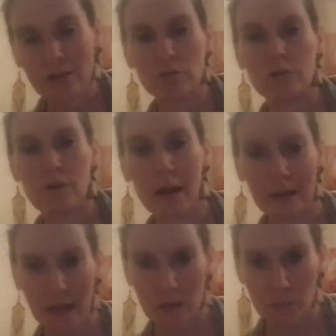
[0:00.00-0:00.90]
your divine
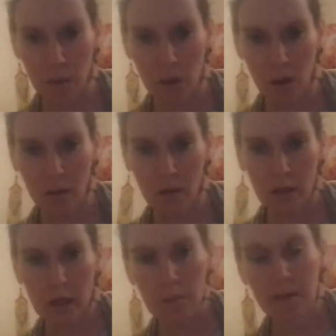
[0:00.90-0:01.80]
counterpart,
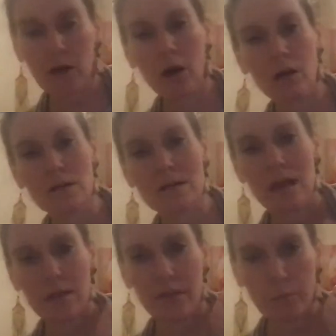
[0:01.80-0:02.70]
because
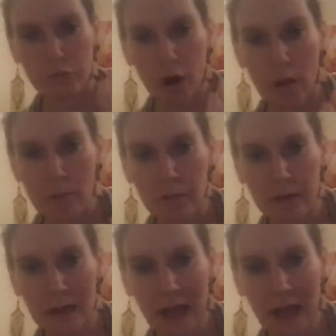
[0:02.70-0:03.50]
the primary